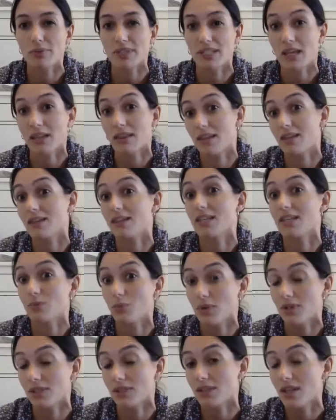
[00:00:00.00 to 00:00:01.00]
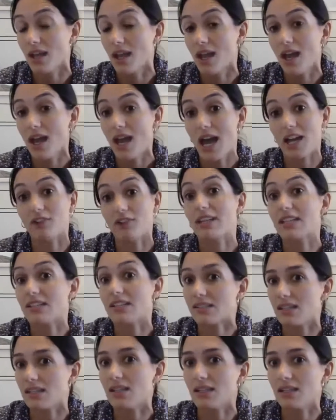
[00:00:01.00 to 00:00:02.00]
And I think this was a great
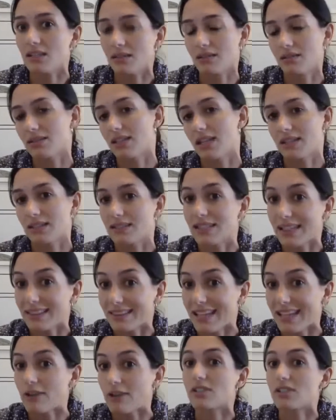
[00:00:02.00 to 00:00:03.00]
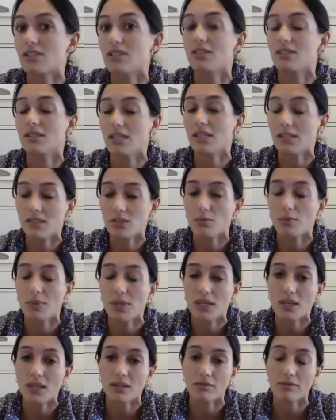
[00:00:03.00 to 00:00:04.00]
seed that now needs to
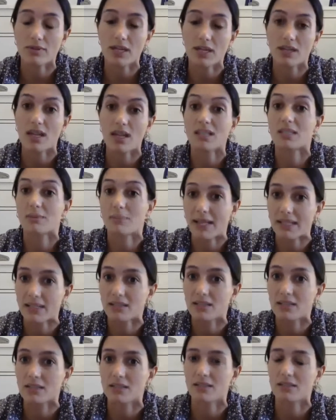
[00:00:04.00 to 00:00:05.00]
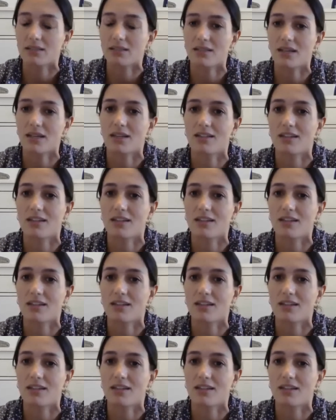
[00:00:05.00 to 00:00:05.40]
be kind of like expanded and